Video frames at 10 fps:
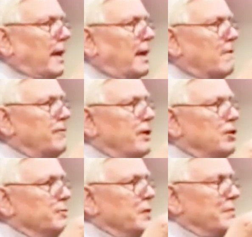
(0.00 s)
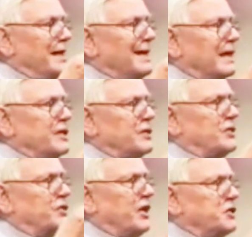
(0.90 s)
every human being
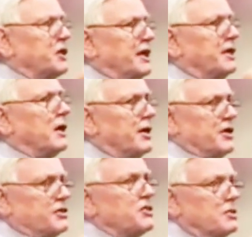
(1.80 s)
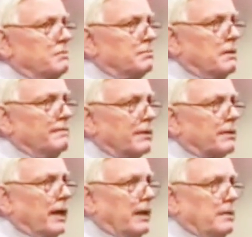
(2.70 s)
is essentially an artist,
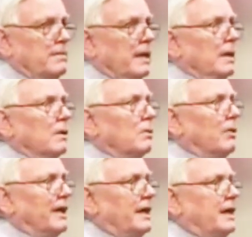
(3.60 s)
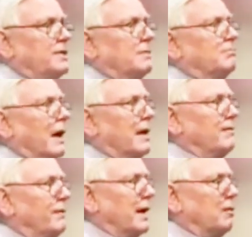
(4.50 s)
right? We need to
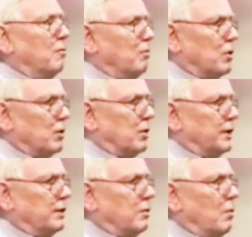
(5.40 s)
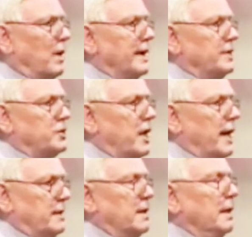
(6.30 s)
modify the world in the ways
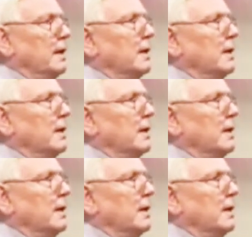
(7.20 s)
that